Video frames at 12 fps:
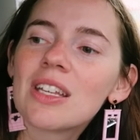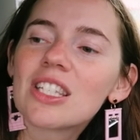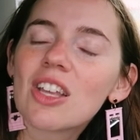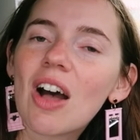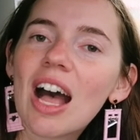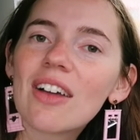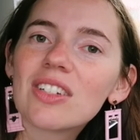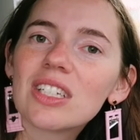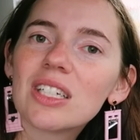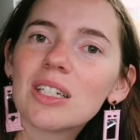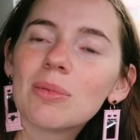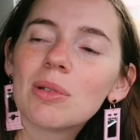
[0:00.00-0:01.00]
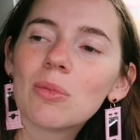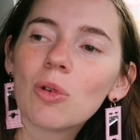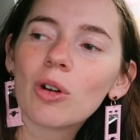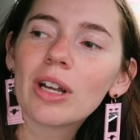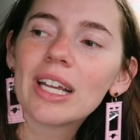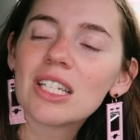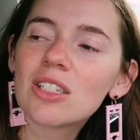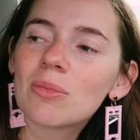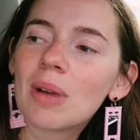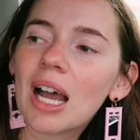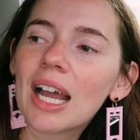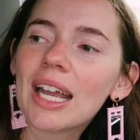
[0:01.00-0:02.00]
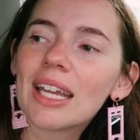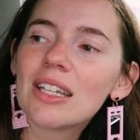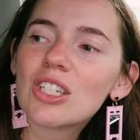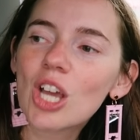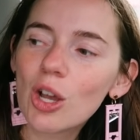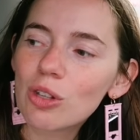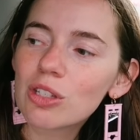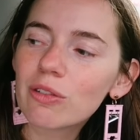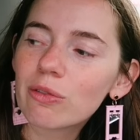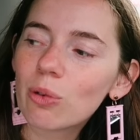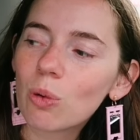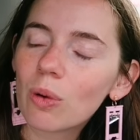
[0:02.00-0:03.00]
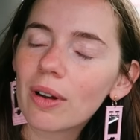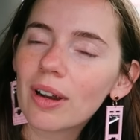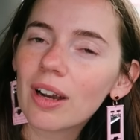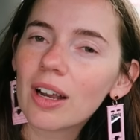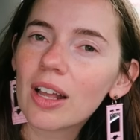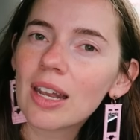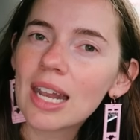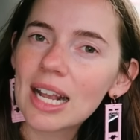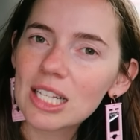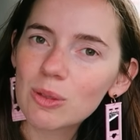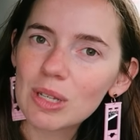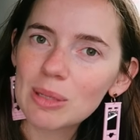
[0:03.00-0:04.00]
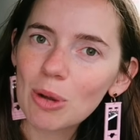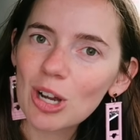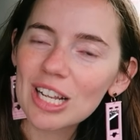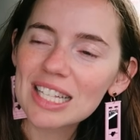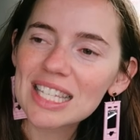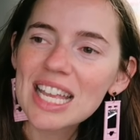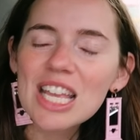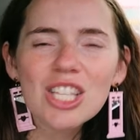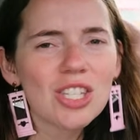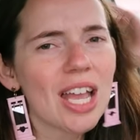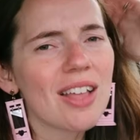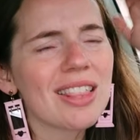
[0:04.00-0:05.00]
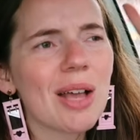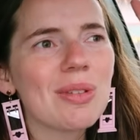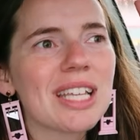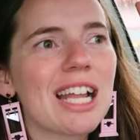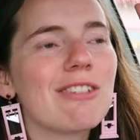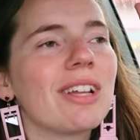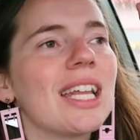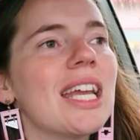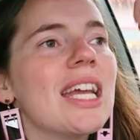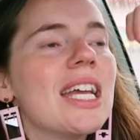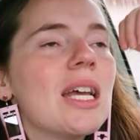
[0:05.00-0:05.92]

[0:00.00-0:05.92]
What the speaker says: So I have to put more into my totes for next week's markets. So yeah, that was kind of funny.